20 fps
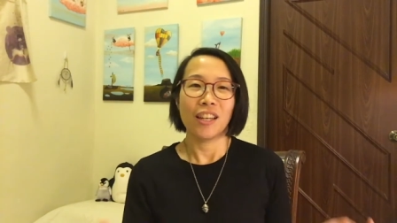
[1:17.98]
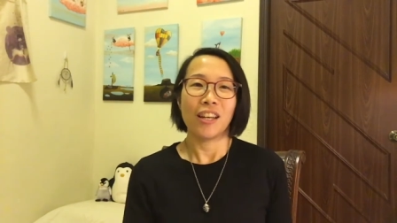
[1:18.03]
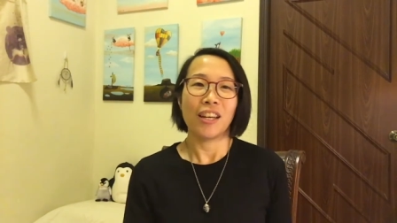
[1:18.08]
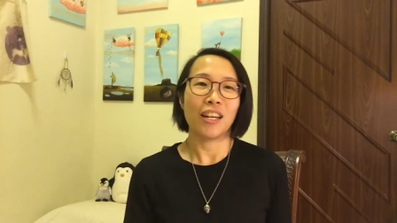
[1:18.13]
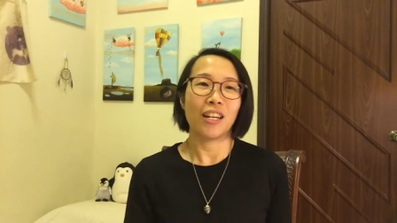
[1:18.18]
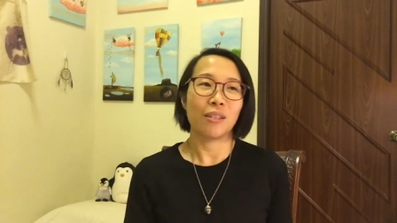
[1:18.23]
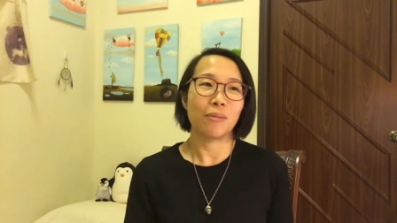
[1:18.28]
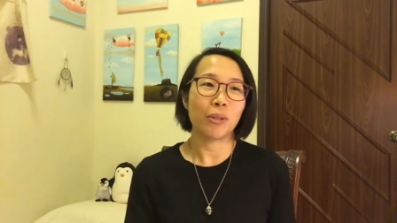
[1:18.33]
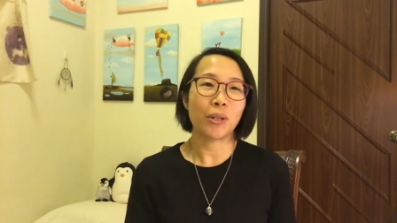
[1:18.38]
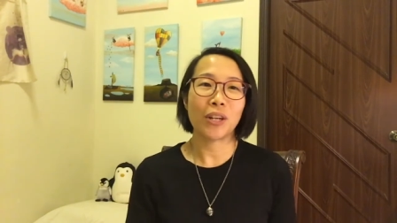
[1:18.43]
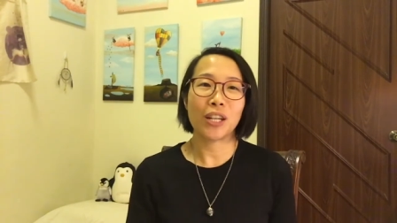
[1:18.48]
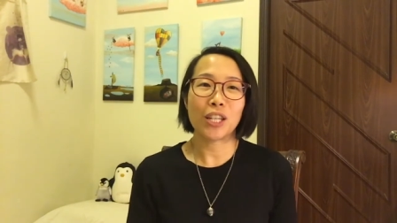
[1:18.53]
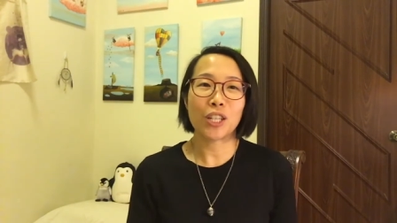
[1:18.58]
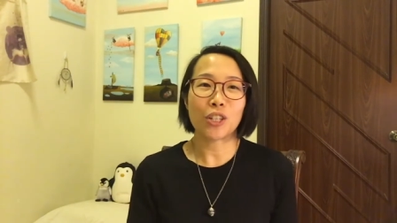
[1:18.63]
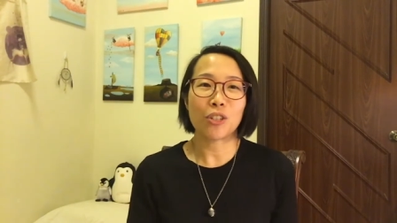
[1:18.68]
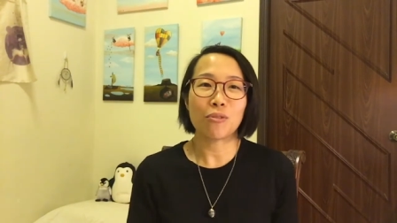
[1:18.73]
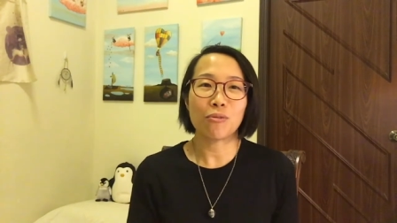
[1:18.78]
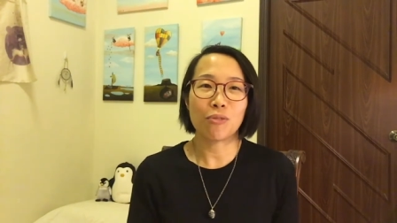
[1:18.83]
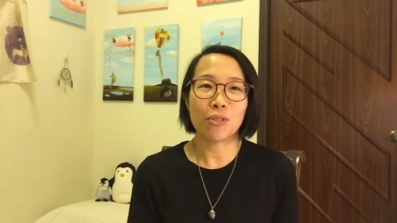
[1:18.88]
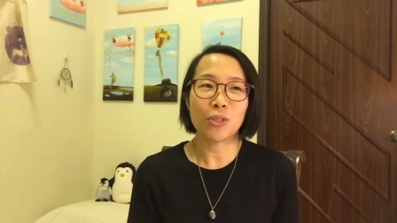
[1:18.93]
um, or any
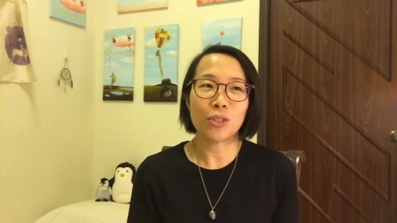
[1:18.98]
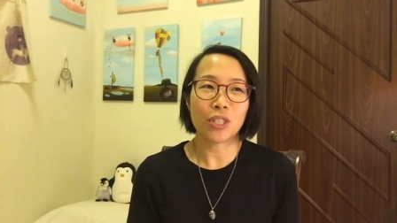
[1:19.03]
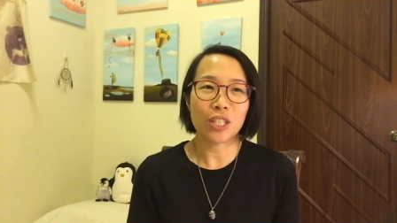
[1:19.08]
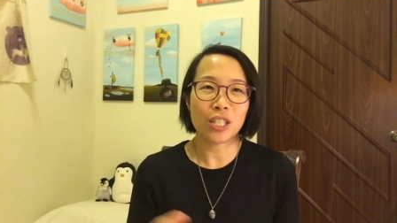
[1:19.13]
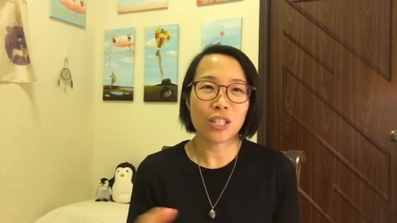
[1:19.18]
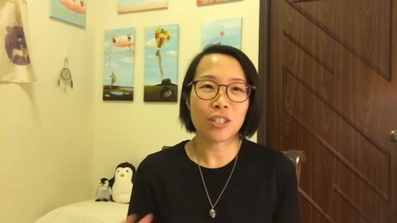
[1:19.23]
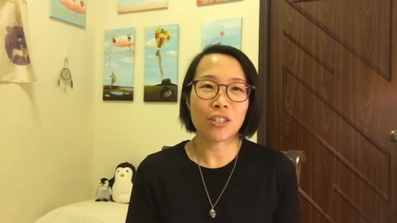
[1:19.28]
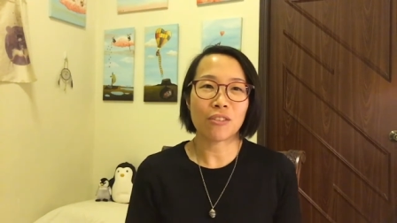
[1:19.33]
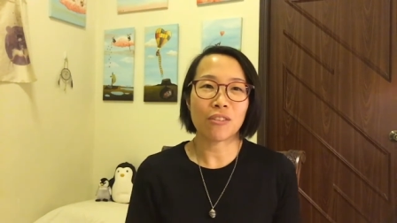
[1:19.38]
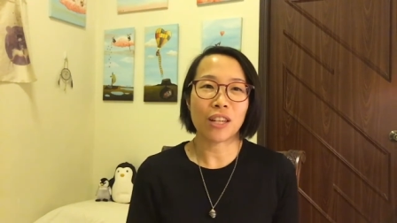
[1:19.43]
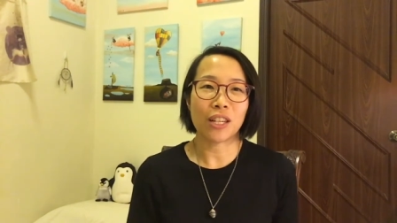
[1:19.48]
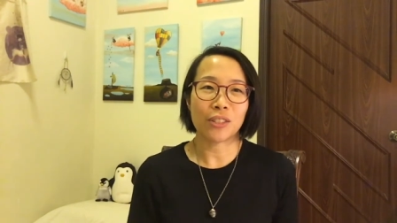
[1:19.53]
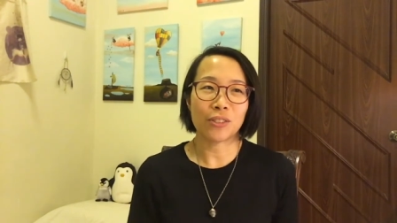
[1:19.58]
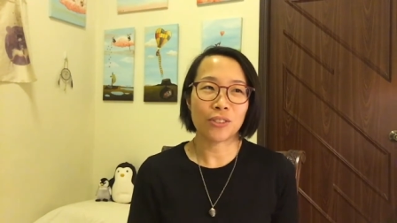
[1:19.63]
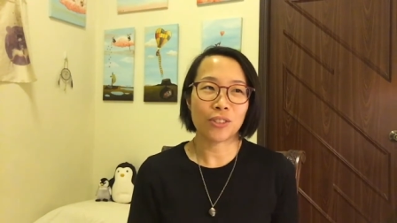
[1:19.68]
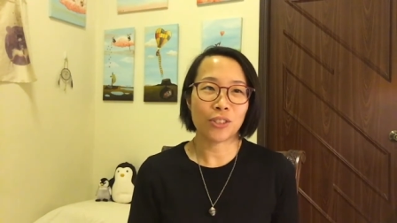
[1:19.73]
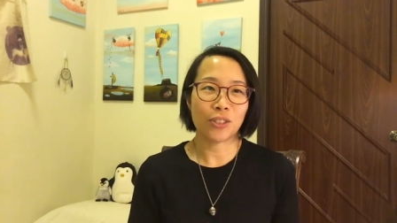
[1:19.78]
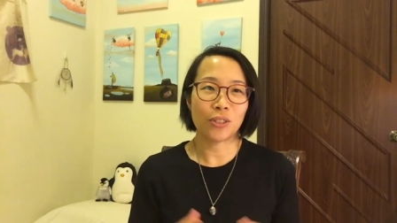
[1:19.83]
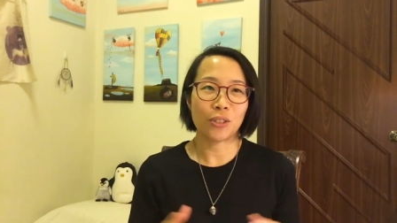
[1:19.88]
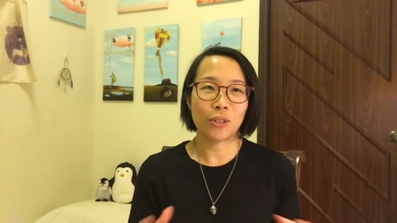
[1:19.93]
confusions
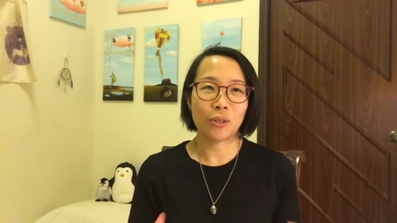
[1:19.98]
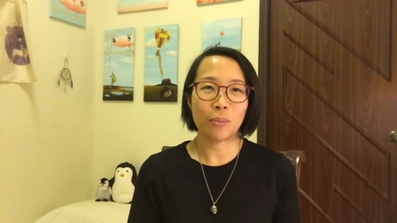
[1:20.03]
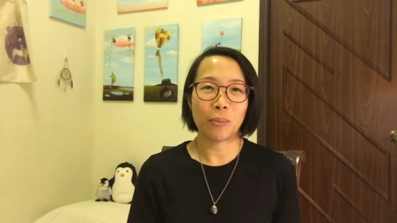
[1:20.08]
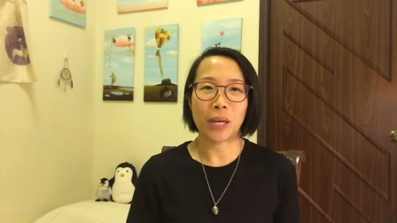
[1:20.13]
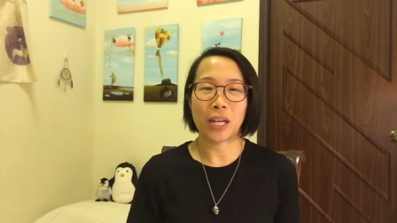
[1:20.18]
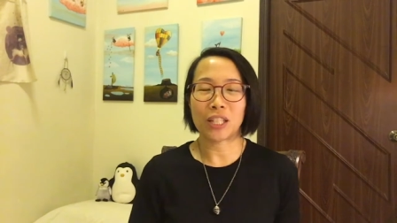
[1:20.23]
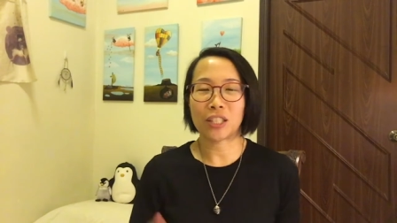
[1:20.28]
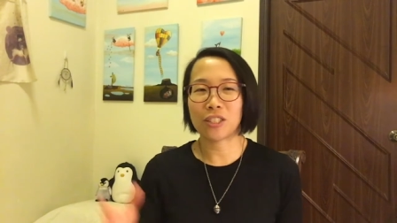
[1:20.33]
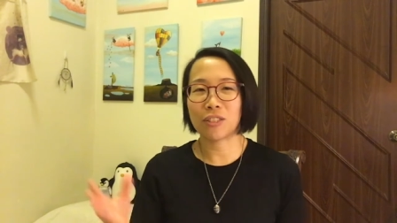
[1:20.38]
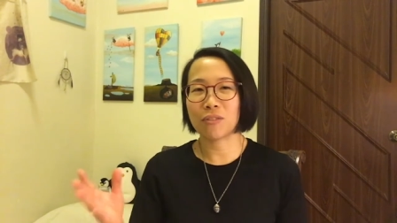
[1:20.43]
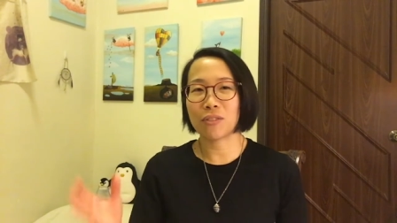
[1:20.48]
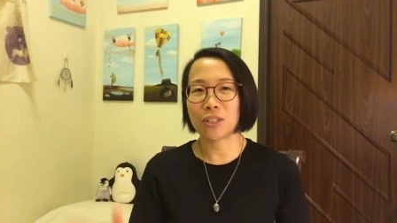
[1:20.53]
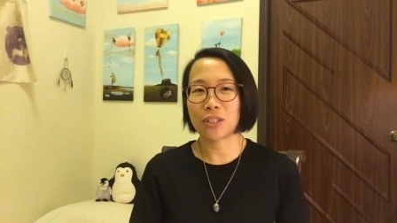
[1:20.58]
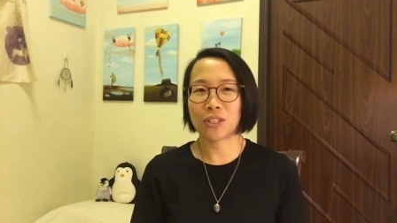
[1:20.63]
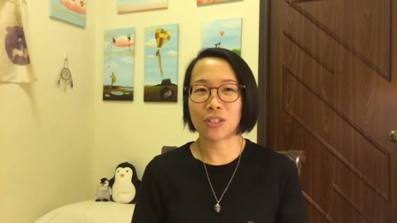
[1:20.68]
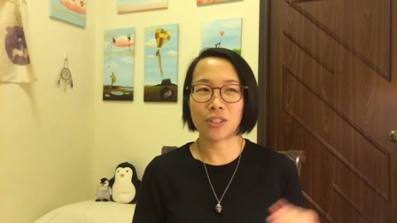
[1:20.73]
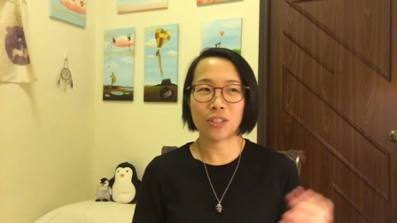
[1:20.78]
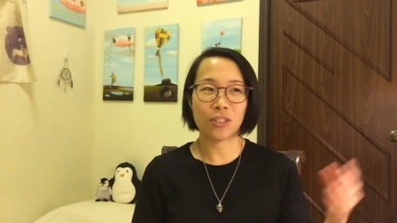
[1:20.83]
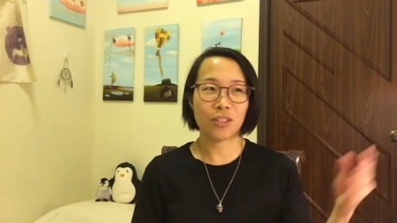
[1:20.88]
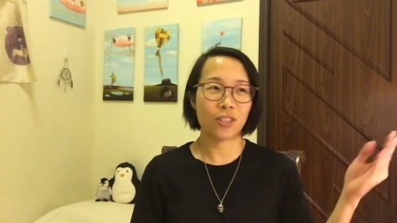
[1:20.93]
around you know passion
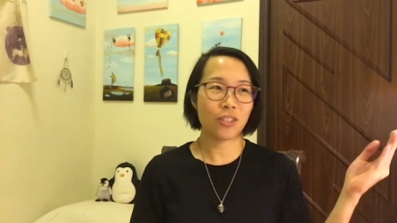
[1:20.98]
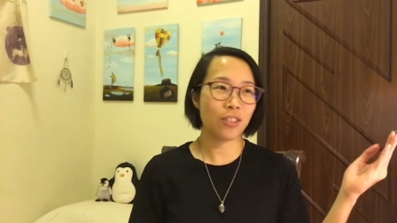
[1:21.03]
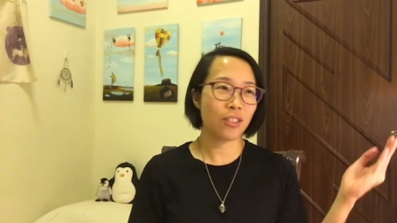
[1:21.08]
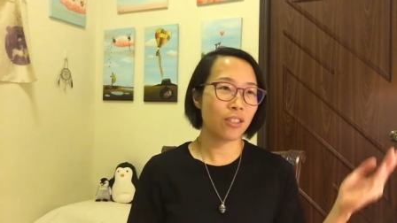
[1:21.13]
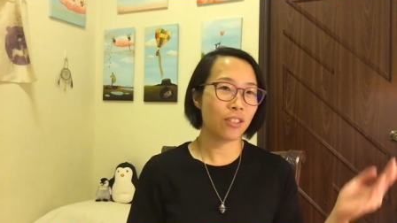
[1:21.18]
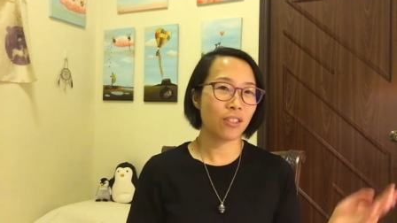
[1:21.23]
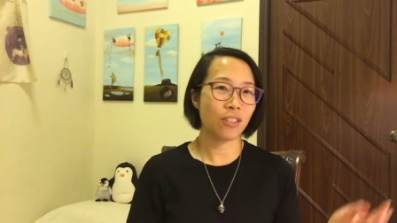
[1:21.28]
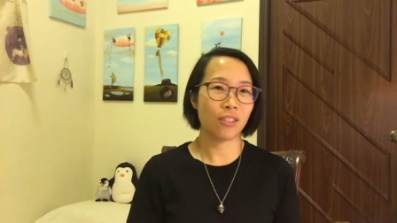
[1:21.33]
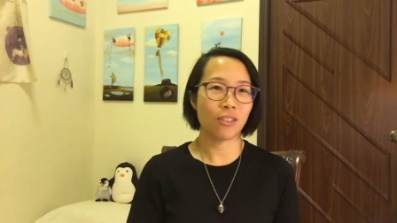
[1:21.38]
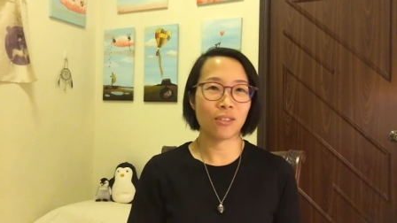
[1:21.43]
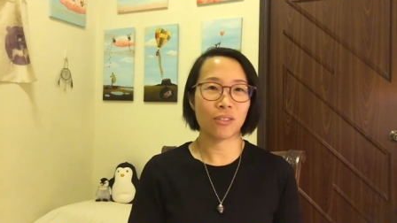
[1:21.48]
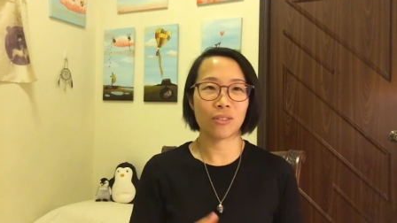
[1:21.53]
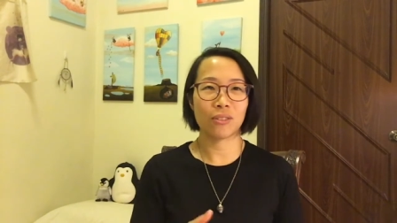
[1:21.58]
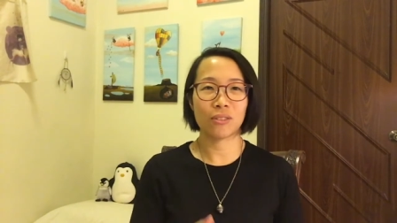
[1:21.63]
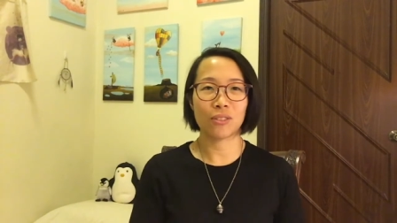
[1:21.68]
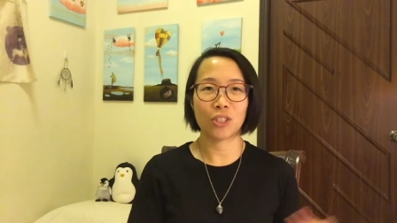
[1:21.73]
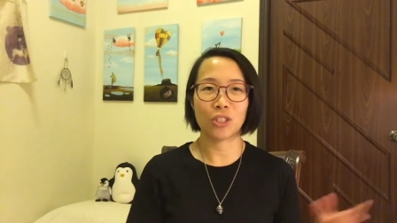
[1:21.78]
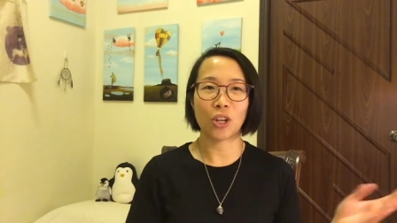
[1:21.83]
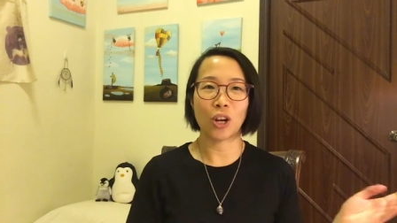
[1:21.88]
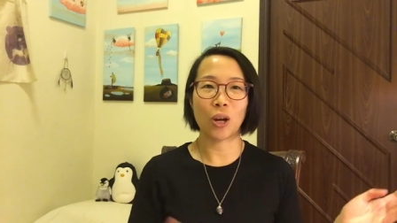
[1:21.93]
versus you know
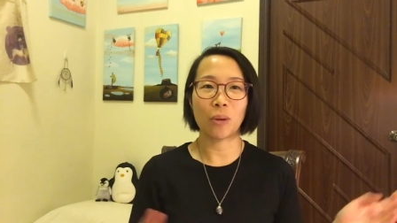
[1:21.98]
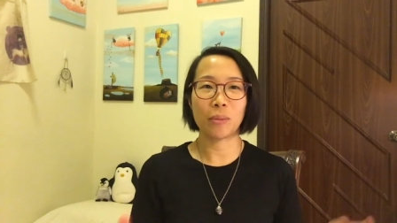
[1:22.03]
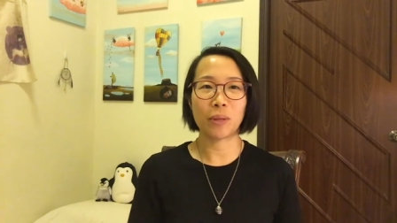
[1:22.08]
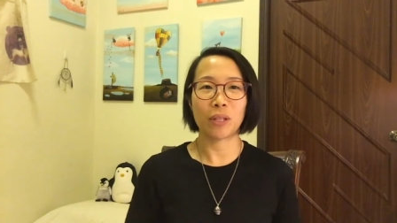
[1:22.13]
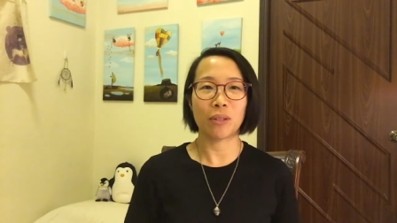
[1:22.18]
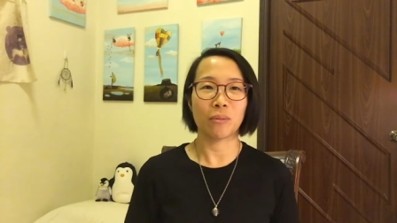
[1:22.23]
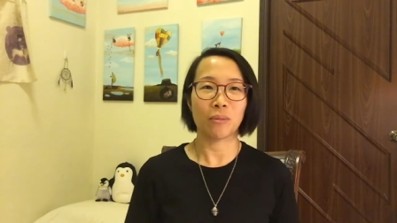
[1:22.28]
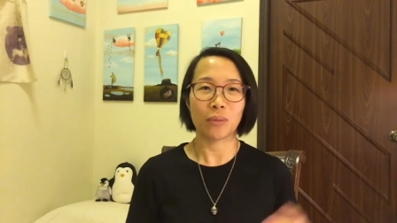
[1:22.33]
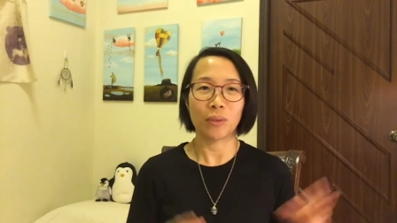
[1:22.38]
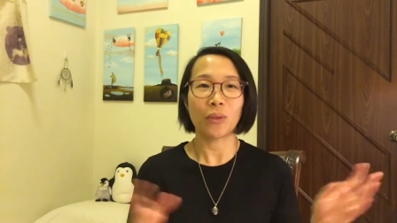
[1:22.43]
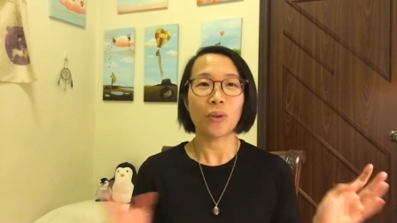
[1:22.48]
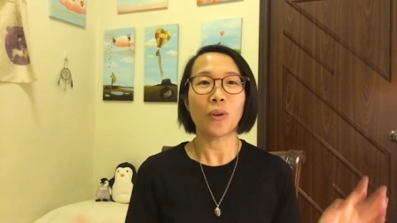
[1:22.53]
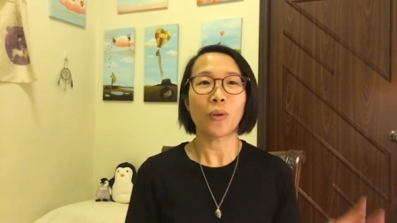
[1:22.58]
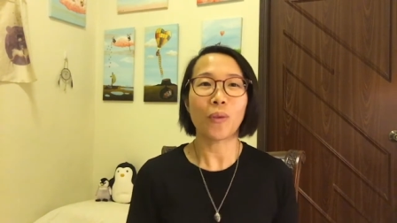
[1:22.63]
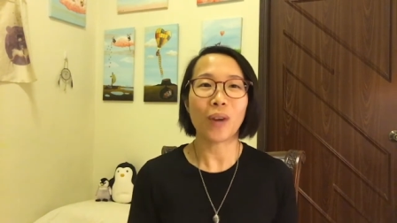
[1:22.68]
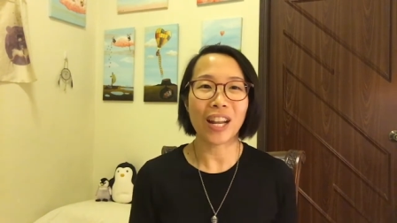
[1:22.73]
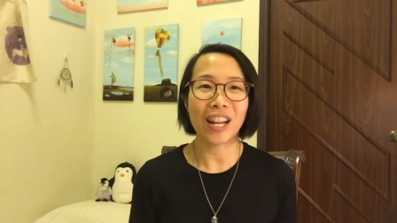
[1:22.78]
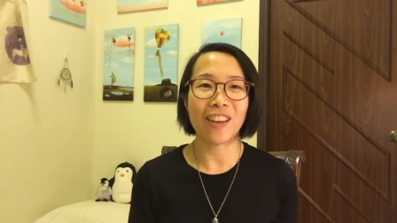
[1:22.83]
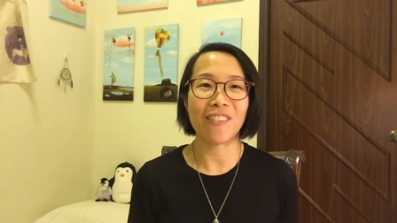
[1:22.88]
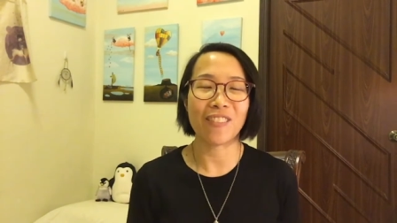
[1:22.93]
job and
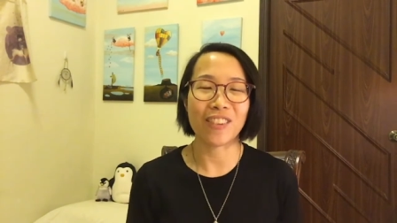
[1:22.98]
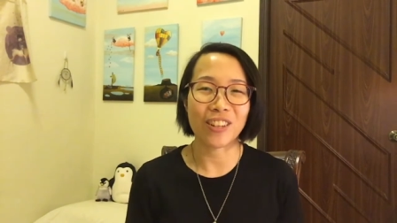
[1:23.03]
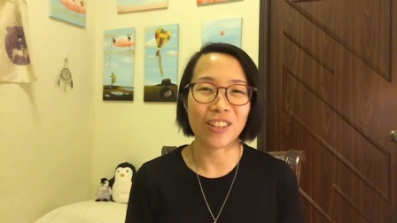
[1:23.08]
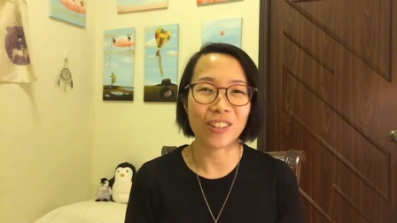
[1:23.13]
whatever.